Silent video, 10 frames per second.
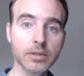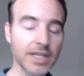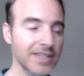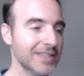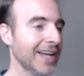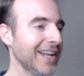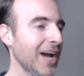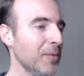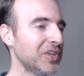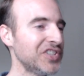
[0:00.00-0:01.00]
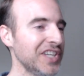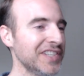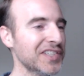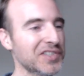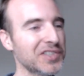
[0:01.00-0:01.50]
Is that not what
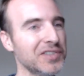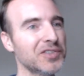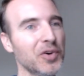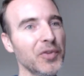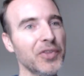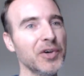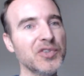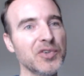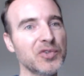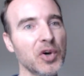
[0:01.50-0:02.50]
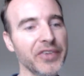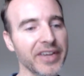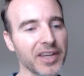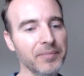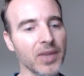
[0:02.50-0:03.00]
Jesus told those who told
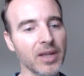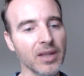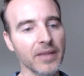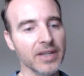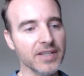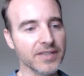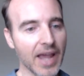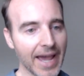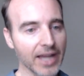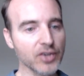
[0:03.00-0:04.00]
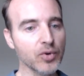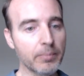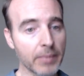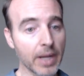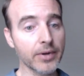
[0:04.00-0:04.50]
him that his actual
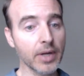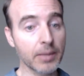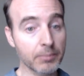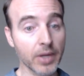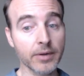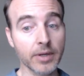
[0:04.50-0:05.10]
mother and brother